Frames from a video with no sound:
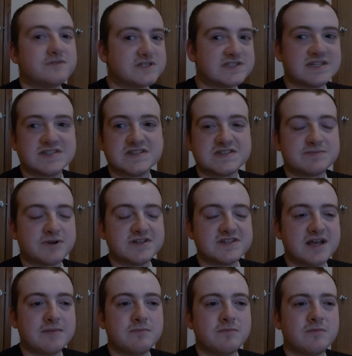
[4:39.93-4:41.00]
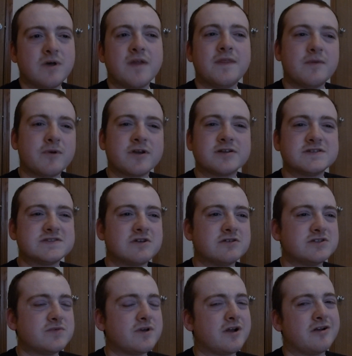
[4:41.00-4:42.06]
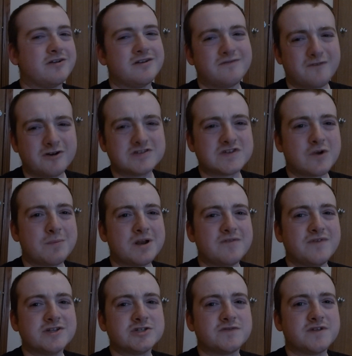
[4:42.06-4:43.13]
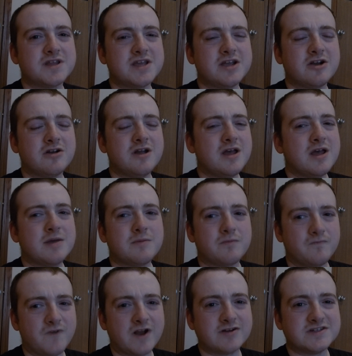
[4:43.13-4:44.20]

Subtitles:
Since it's springtime, I think we're going to start doing our first herping adventure for the year very